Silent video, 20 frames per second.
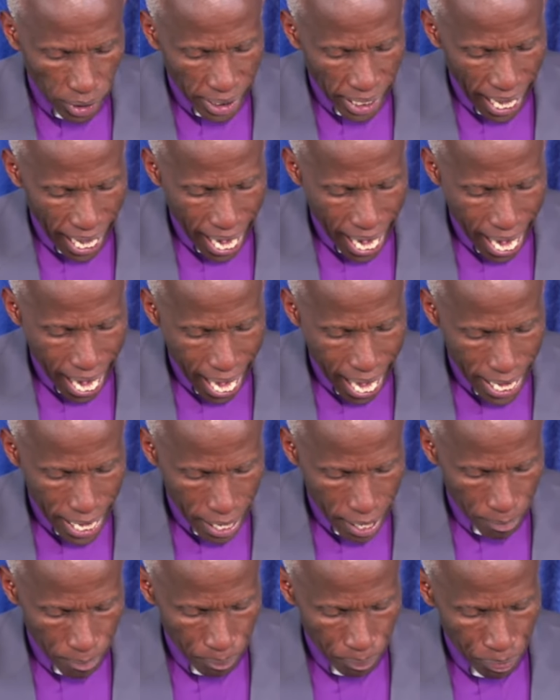to
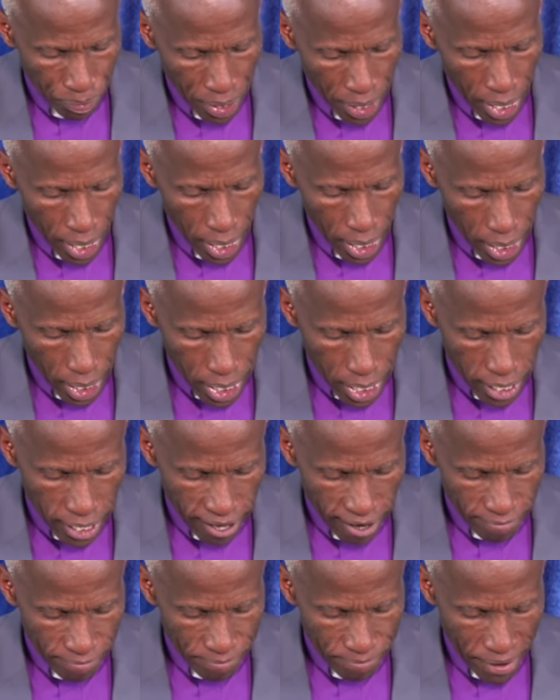die
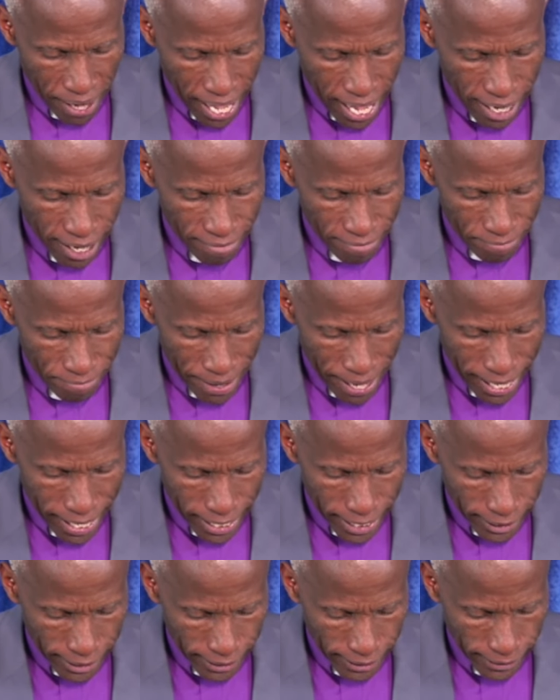in a fiery
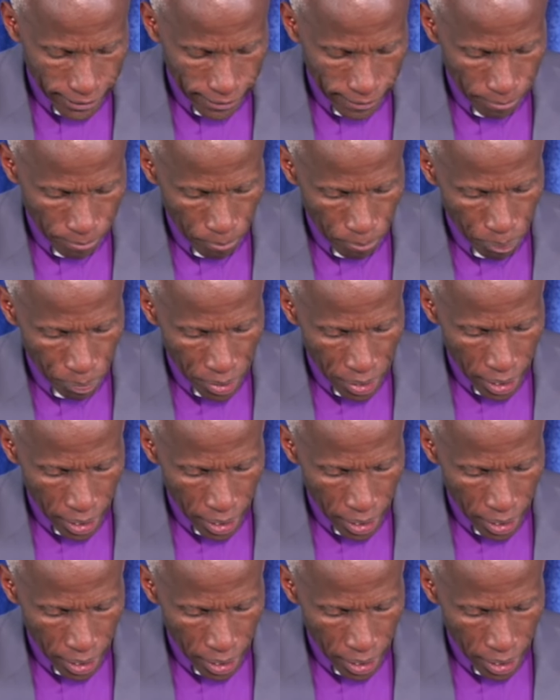furnace